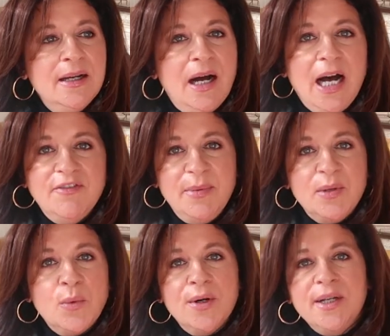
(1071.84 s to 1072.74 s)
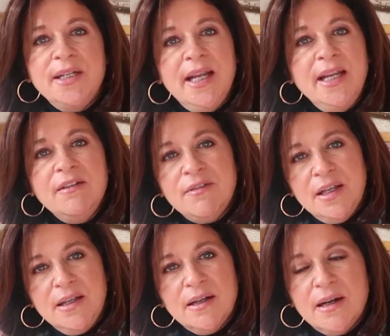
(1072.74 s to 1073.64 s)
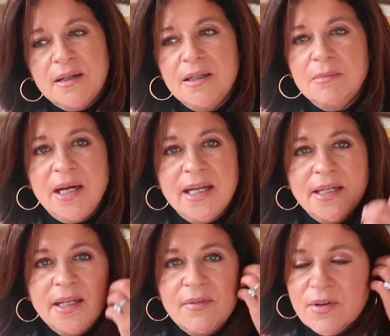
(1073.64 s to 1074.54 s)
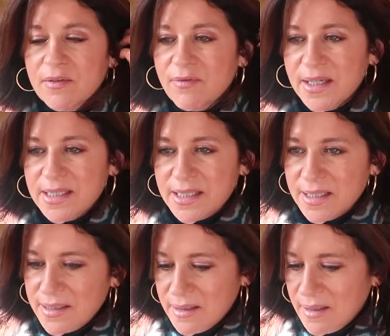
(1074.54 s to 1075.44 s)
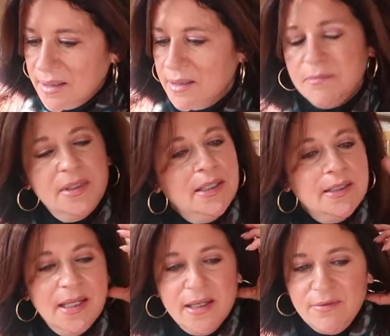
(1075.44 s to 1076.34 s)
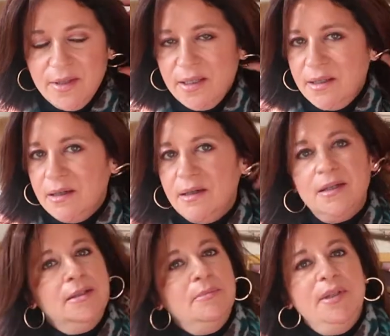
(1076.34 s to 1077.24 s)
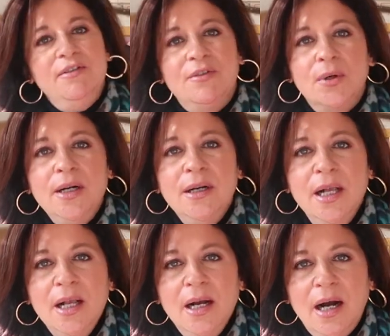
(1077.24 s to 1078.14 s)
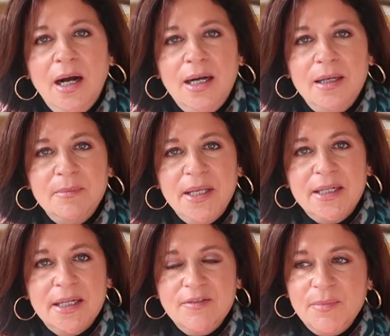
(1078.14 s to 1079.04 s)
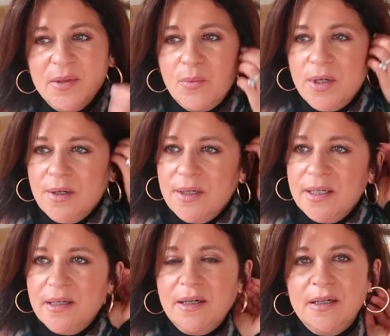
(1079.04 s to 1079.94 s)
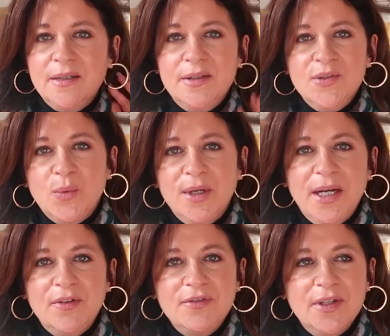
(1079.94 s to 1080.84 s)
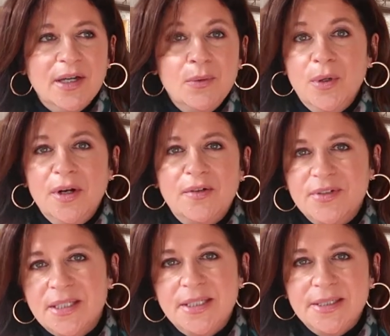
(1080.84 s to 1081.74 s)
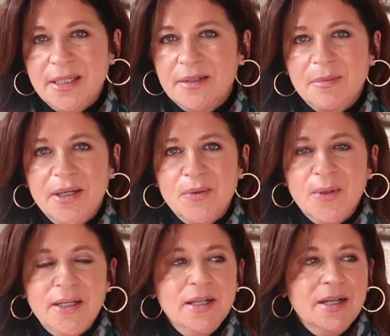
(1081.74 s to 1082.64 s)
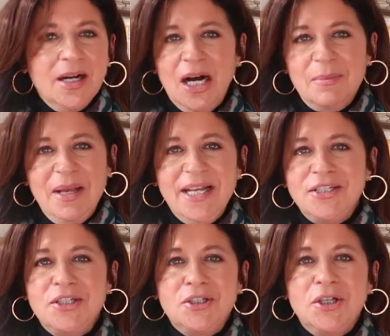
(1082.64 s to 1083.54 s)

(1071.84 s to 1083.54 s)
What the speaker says: I've been wearing navy. I had never invested in navy before, and I've been wearing this one outfit. I wear outfits to death, by the way. Head to